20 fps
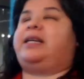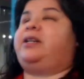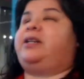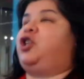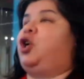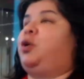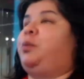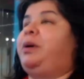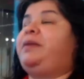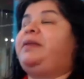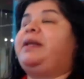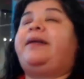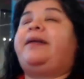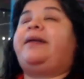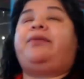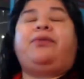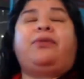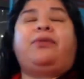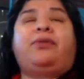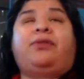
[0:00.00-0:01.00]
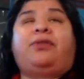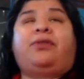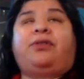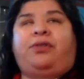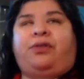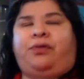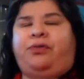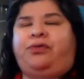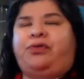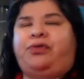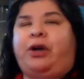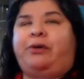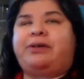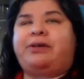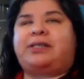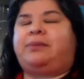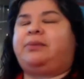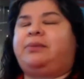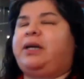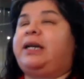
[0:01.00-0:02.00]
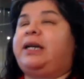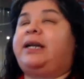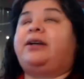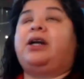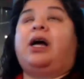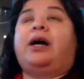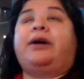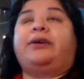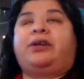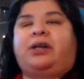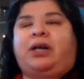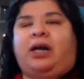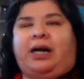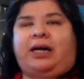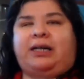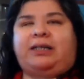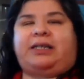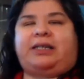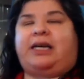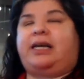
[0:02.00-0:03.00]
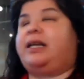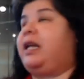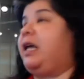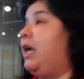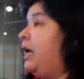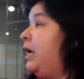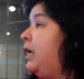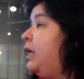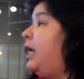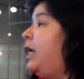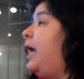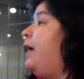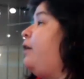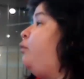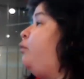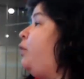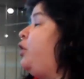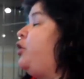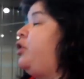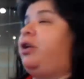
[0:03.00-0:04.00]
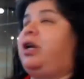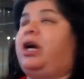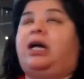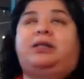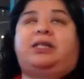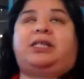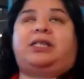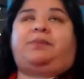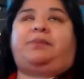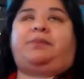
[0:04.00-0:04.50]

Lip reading: It told me that there is some kind of content in a region on this